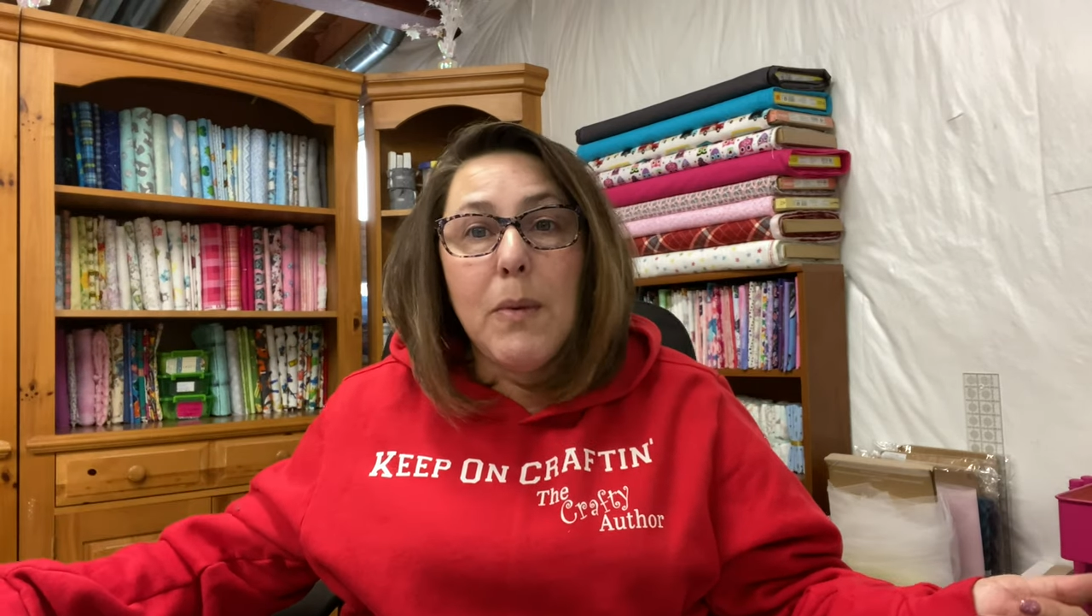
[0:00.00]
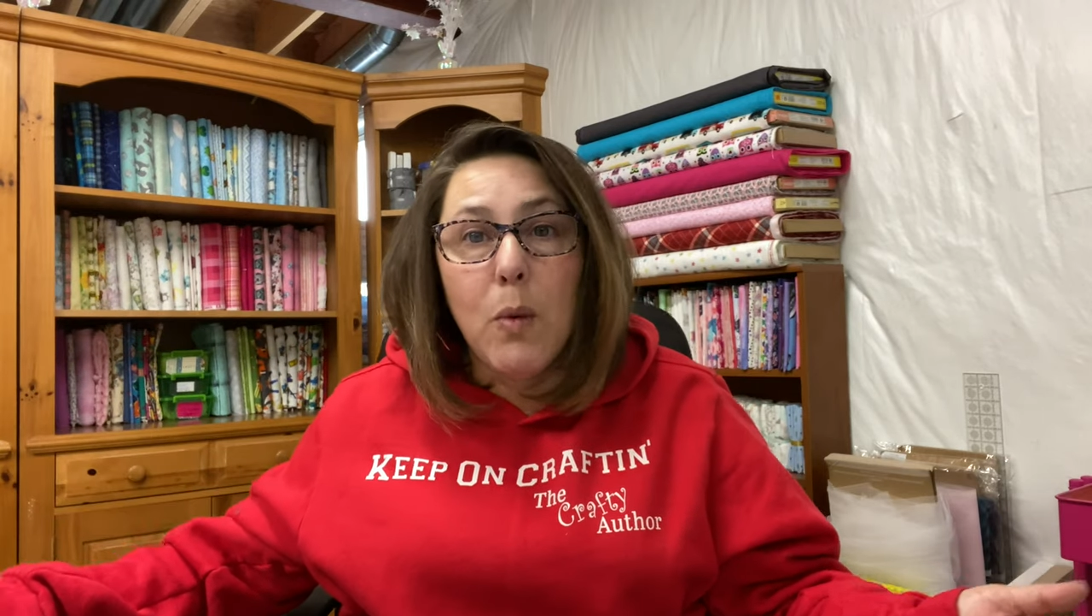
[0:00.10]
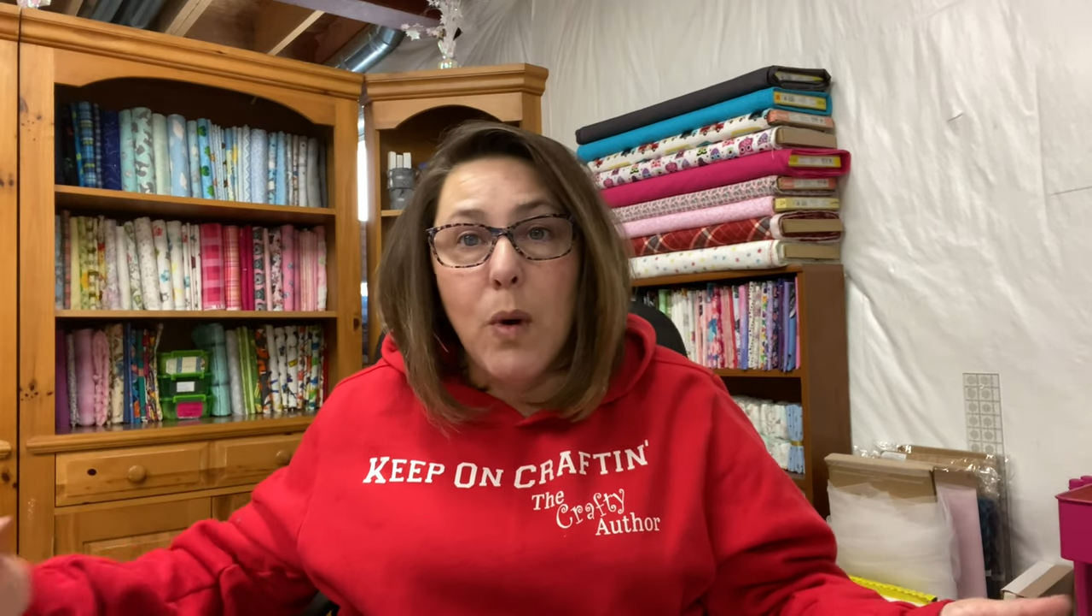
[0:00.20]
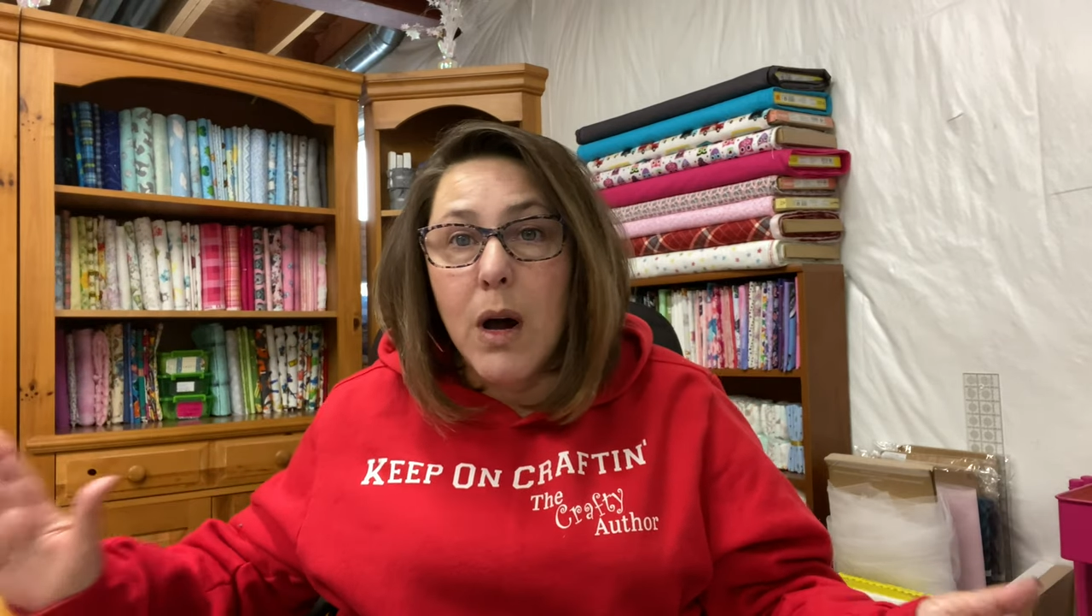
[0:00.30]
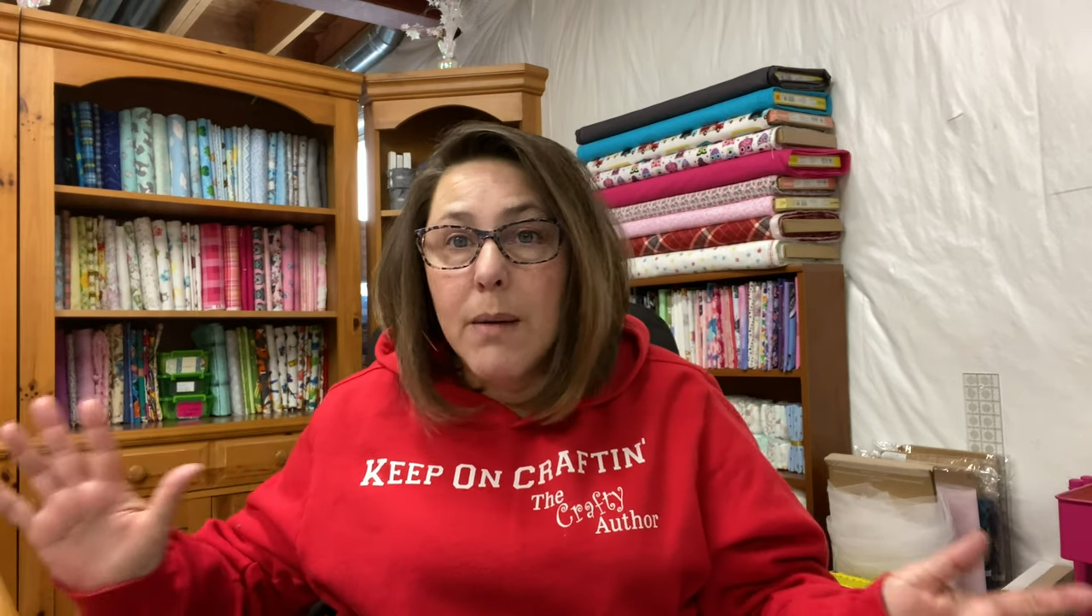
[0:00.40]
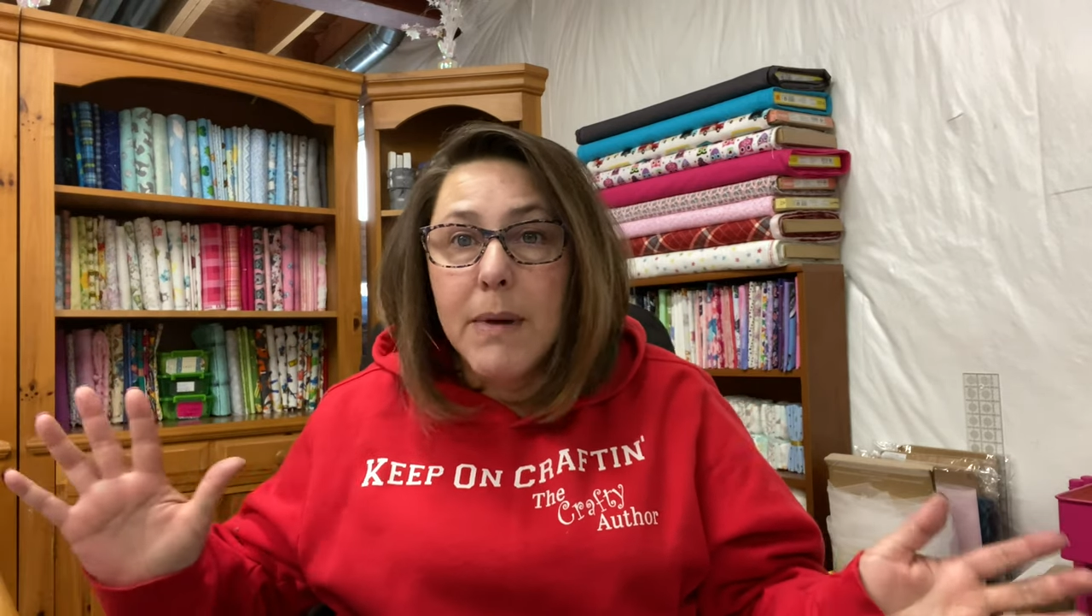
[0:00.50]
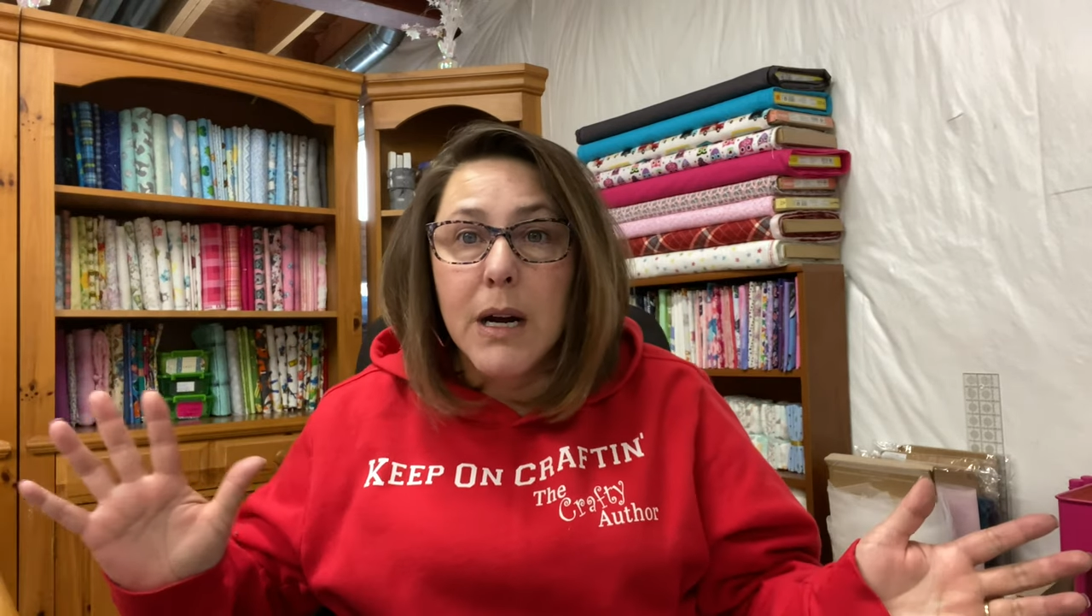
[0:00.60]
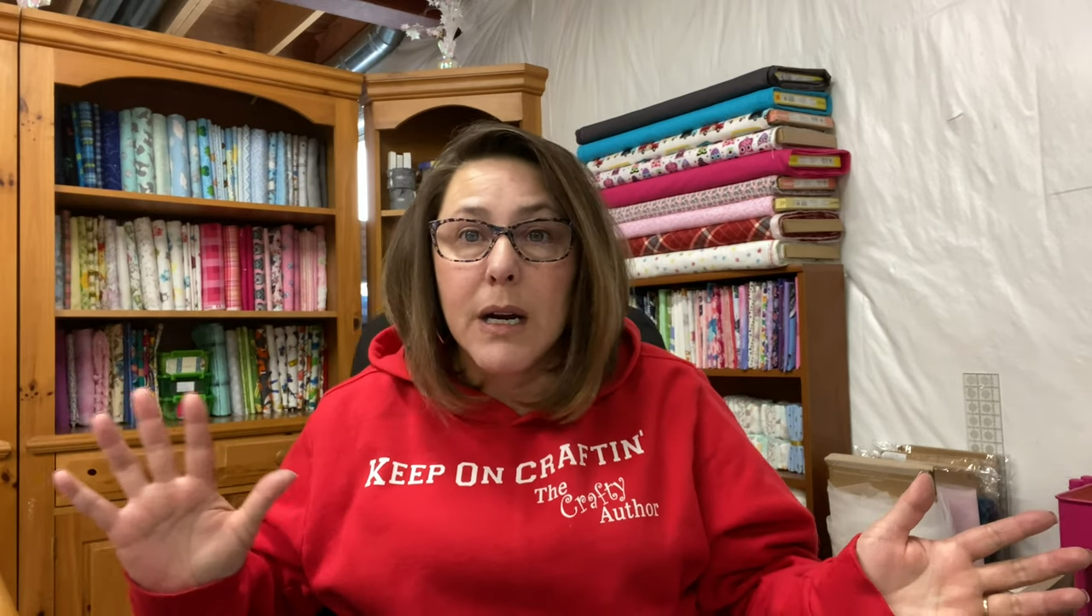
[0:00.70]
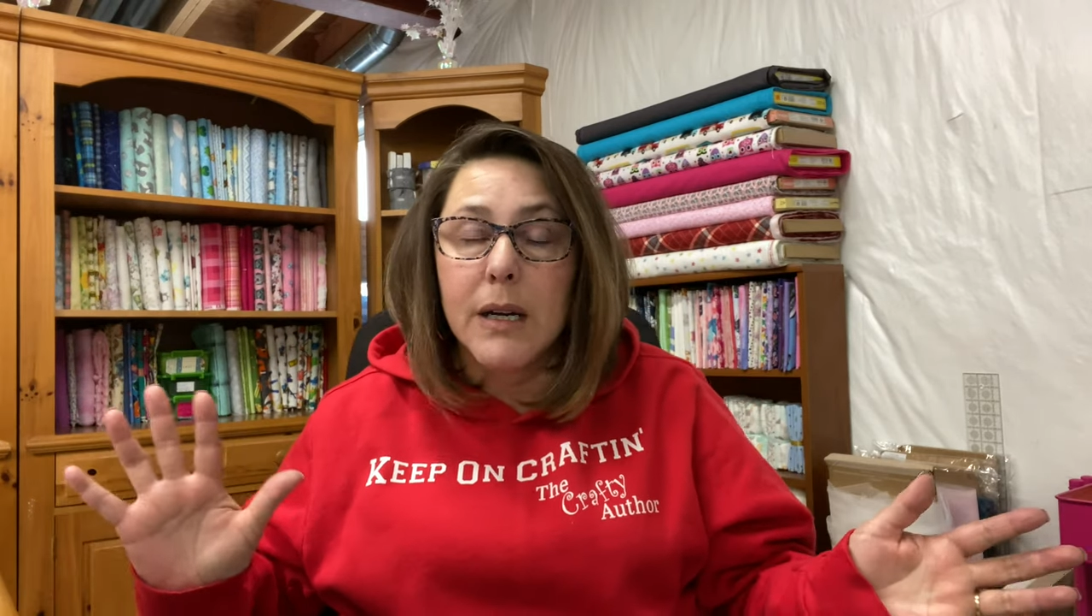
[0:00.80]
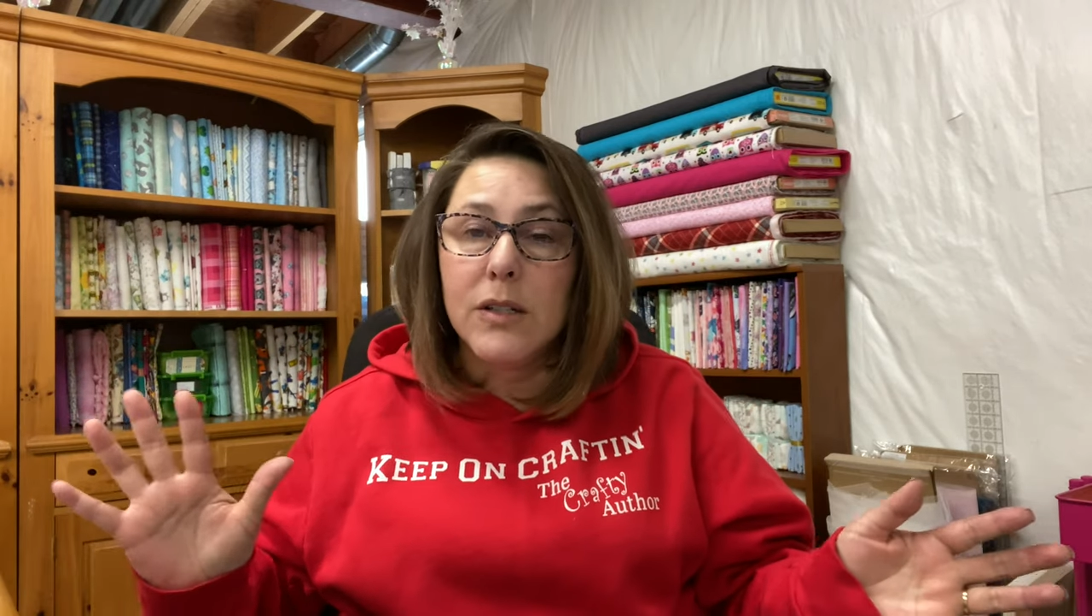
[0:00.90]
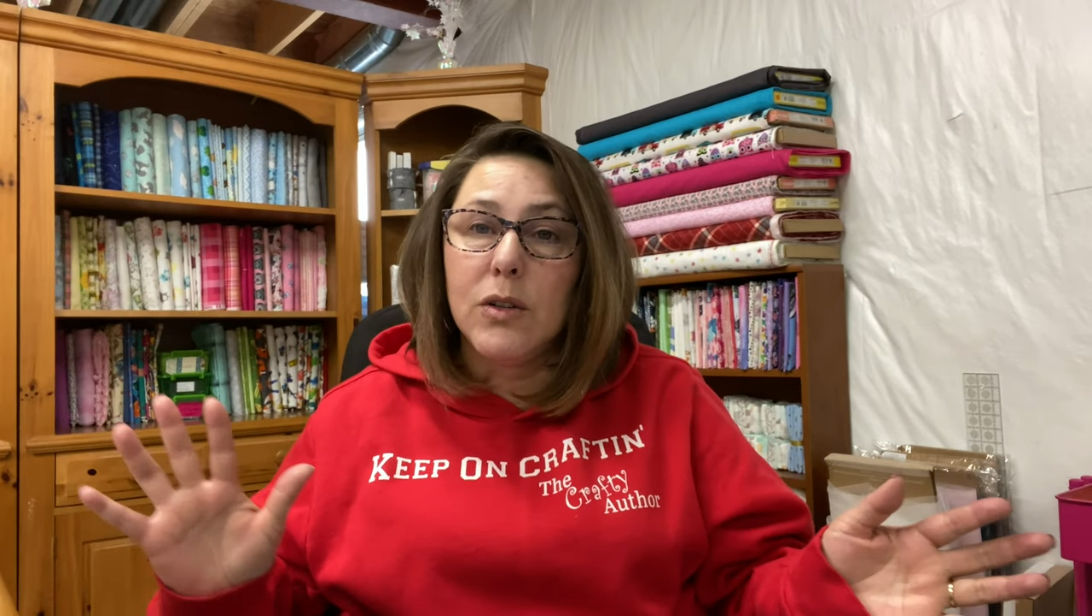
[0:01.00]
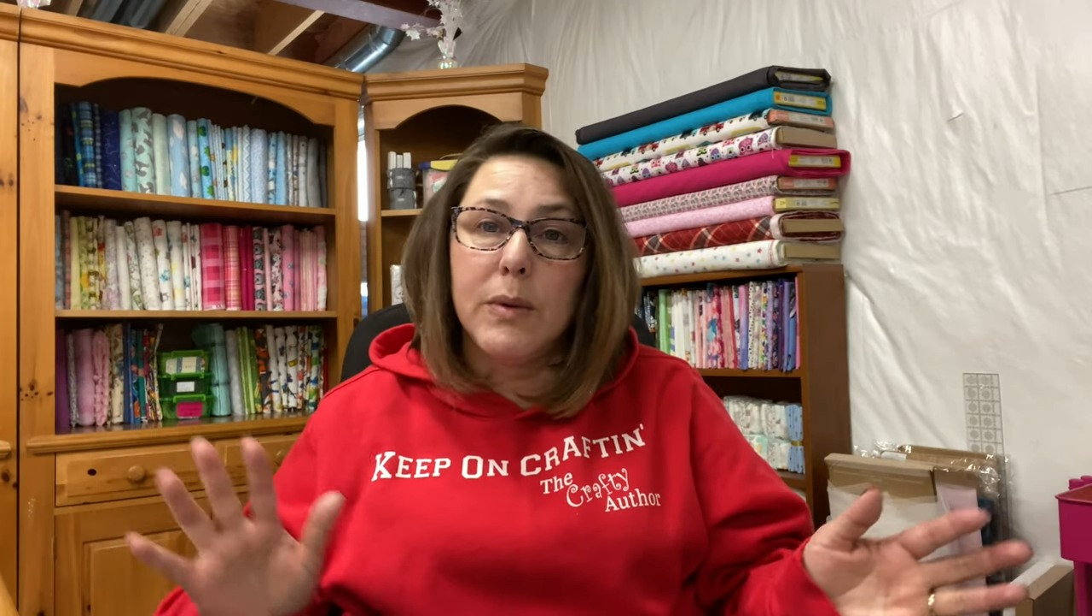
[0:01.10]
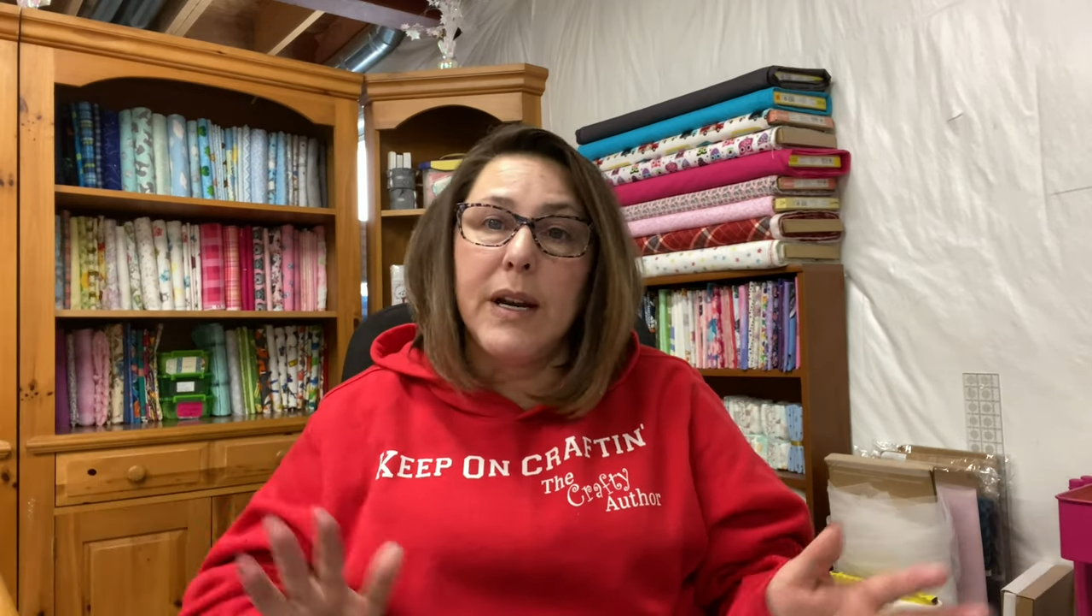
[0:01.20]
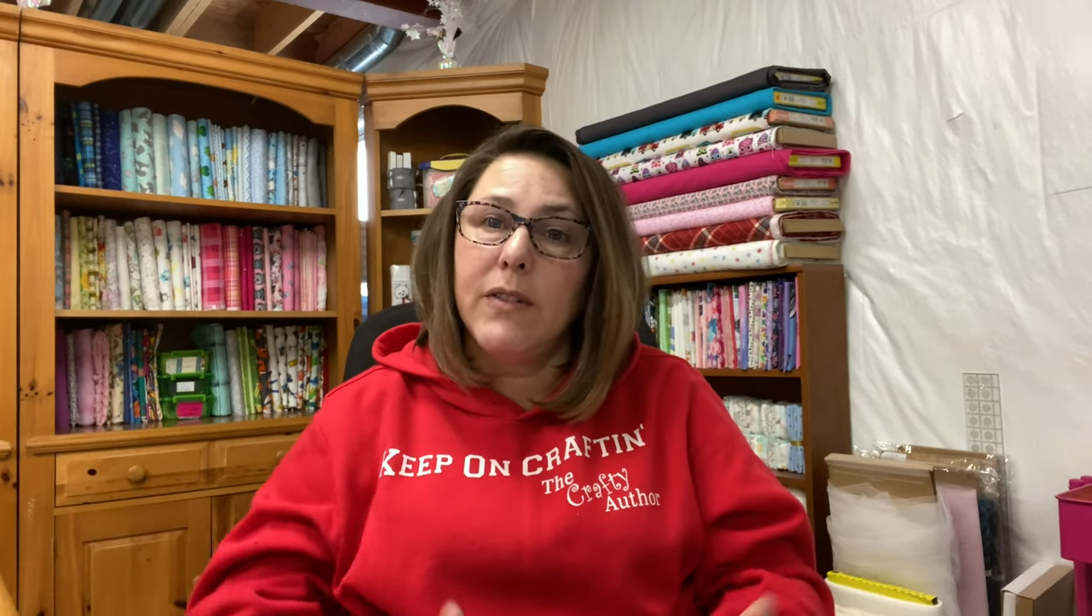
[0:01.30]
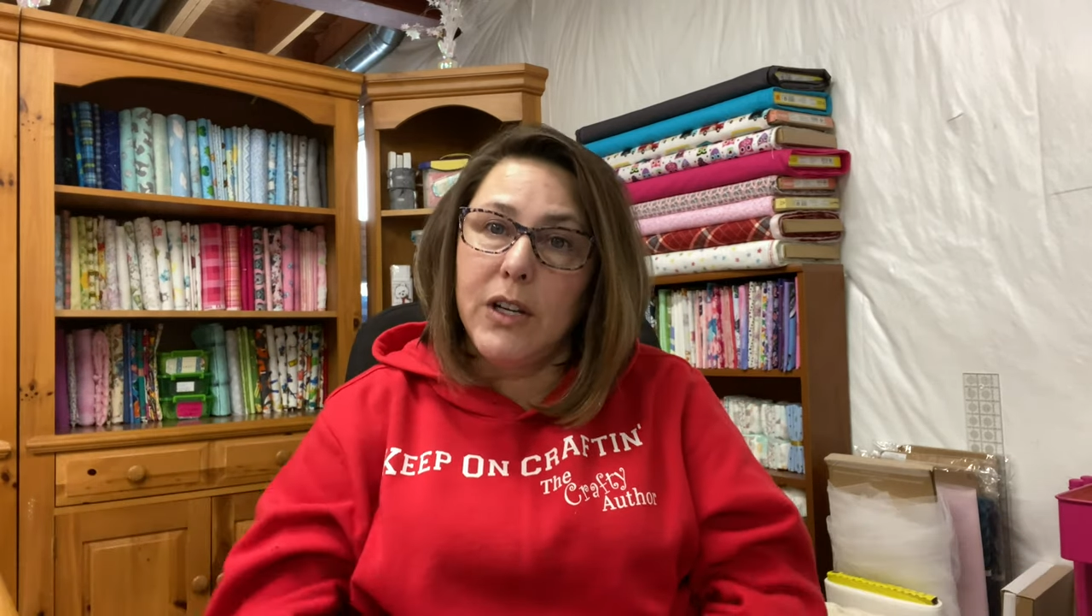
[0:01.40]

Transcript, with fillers: a Walmart or whatever,